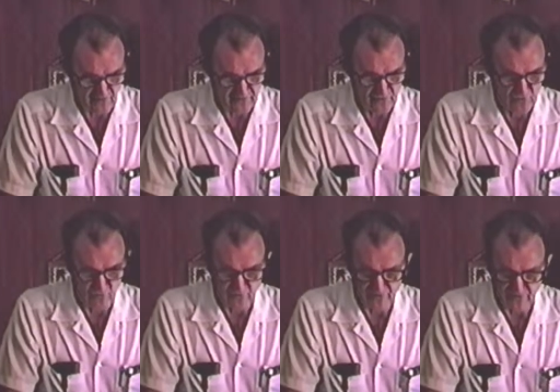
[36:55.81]
the
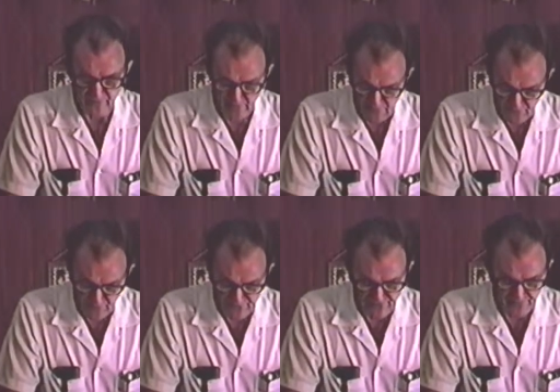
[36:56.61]
Lord, that is
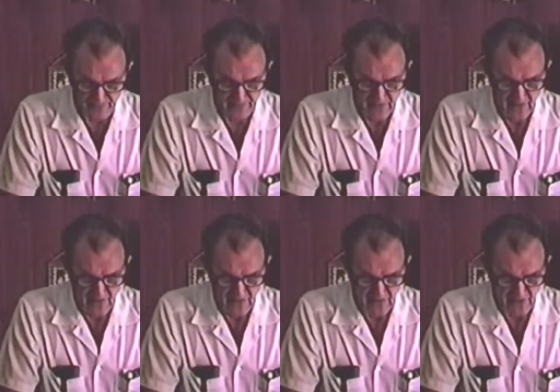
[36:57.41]
wisdom,
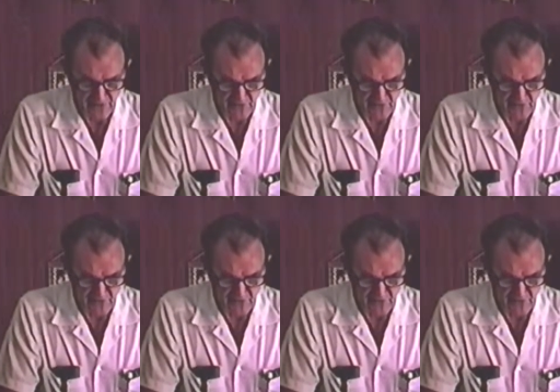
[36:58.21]
and to